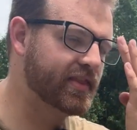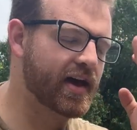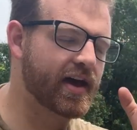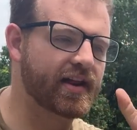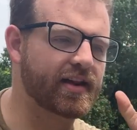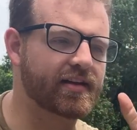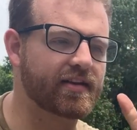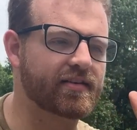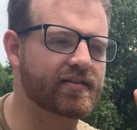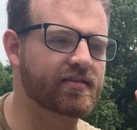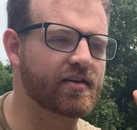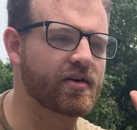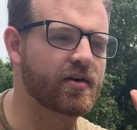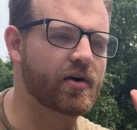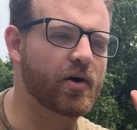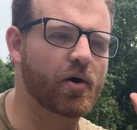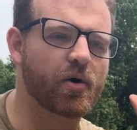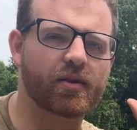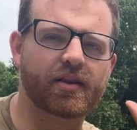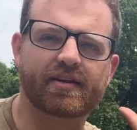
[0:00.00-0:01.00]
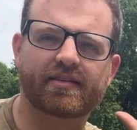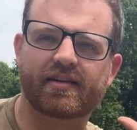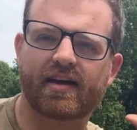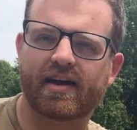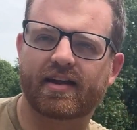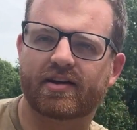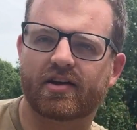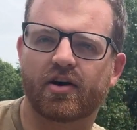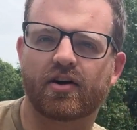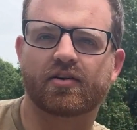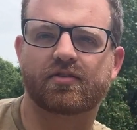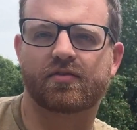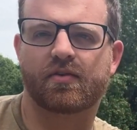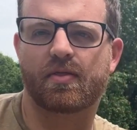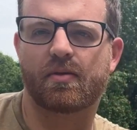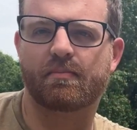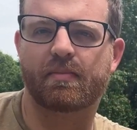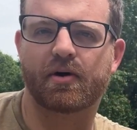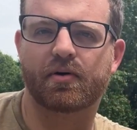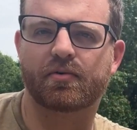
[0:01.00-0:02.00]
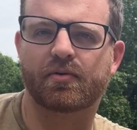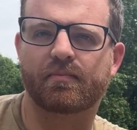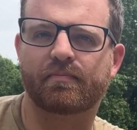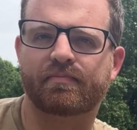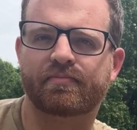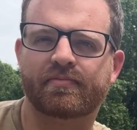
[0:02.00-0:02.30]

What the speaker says: that is only 10 yards from the boat.